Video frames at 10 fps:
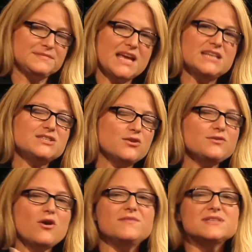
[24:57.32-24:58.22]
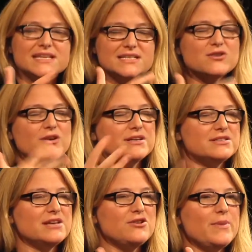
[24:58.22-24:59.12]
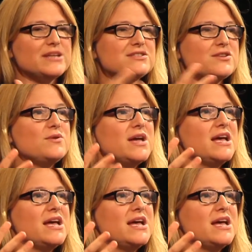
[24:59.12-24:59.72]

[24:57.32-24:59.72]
And so obviously, sorry, go back to, so